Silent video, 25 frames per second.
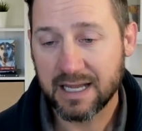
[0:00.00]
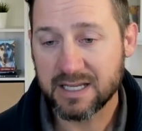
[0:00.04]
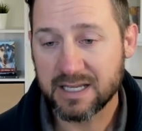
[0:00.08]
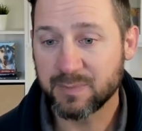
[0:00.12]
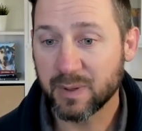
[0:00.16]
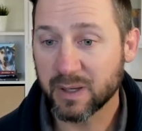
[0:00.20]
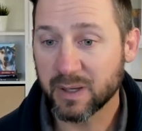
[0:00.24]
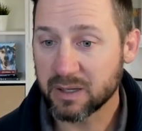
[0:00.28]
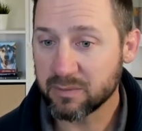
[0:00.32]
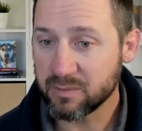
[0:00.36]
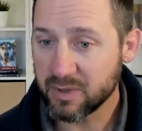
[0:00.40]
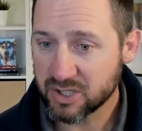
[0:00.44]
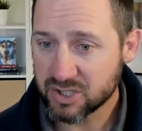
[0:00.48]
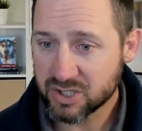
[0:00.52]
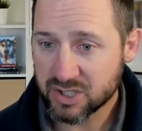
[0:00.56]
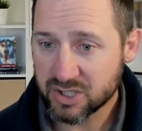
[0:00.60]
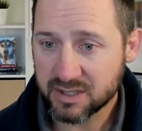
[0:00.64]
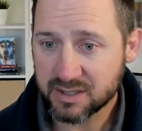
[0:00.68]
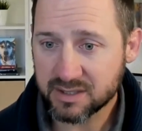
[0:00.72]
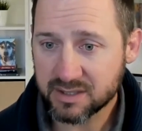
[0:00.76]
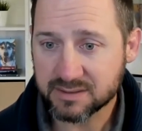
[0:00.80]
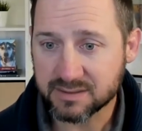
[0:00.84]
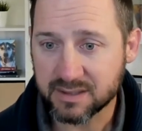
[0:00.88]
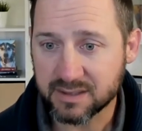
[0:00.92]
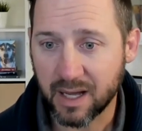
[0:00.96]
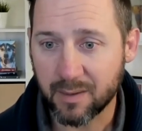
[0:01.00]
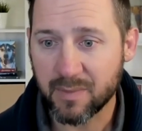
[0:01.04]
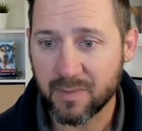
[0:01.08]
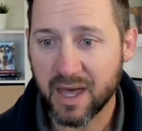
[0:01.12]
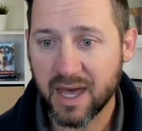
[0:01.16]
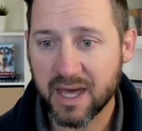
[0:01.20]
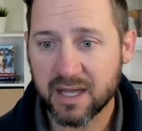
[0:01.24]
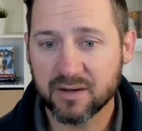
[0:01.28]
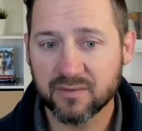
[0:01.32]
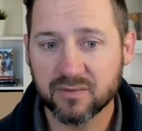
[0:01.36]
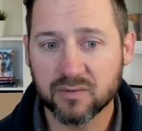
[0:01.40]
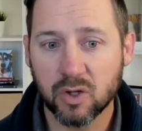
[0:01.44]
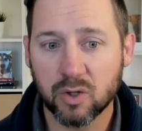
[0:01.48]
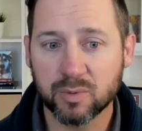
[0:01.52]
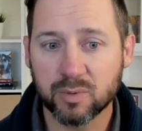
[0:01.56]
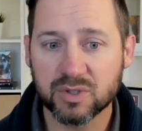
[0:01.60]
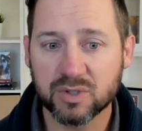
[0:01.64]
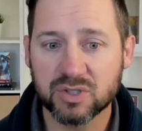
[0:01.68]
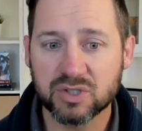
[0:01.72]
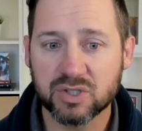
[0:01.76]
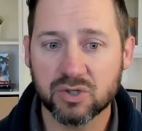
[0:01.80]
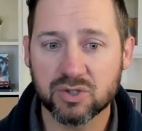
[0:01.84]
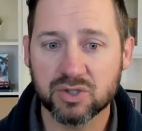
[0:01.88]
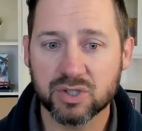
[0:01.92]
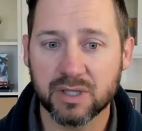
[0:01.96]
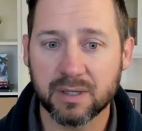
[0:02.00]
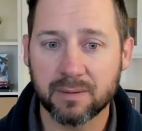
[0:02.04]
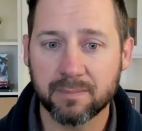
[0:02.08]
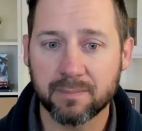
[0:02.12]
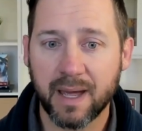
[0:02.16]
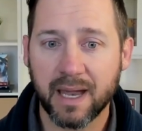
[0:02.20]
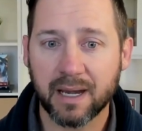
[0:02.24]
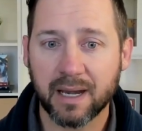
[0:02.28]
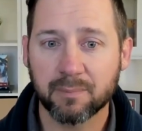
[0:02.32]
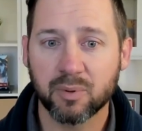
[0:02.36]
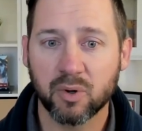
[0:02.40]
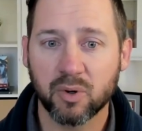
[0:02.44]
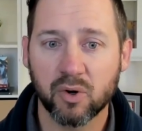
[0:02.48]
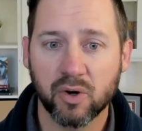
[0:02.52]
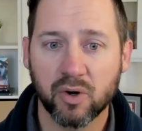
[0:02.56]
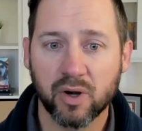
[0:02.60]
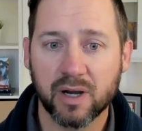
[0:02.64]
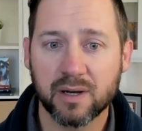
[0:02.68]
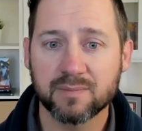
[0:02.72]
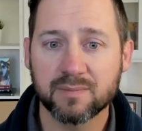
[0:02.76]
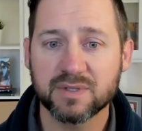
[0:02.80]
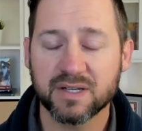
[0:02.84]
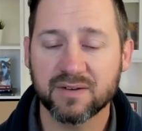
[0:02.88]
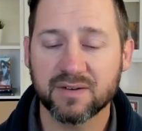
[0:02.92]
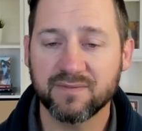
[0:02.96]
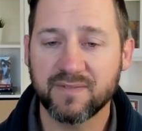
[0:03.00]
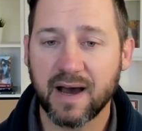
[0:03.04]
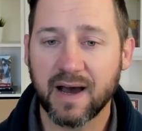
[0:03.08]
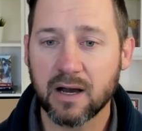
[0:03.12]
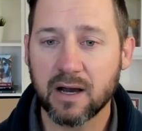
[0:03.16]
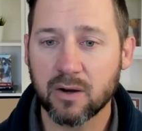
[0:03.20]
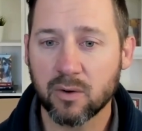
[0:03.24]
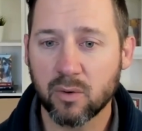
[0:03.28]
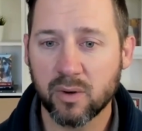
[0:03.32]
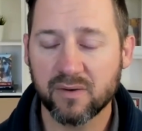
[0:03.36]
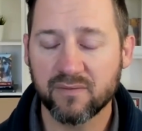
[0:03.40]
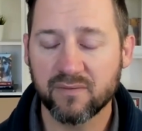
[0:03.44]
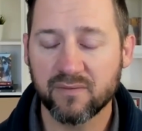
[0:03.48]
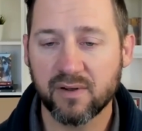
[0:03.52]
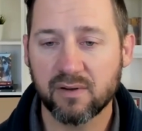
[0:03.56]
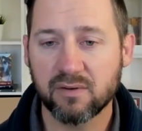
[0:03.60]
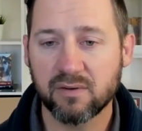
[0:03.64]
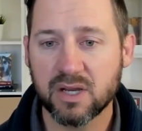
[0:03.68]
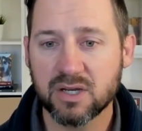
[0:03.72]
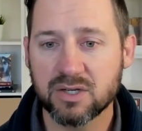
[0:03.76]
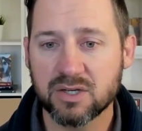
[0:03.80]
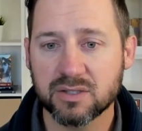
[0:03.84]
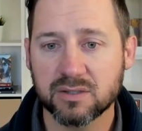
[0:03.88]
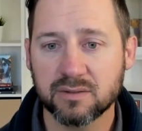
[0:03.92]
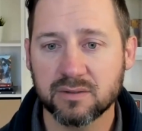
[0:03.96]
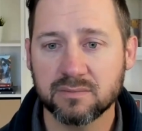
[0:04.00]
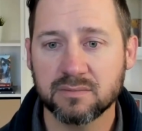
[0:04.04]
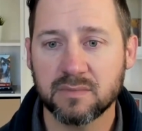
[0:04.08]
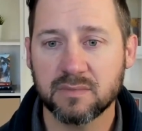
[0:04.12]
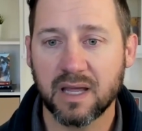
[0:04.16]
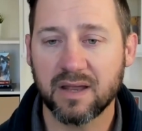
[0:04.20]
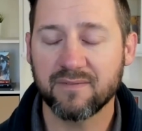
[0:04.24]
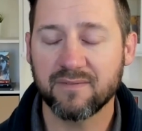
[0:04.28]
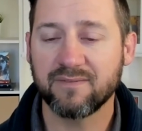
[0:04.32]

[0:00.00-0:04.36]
as Billy mentioned, I'm the head of global social impact programs at Filecoin Foundation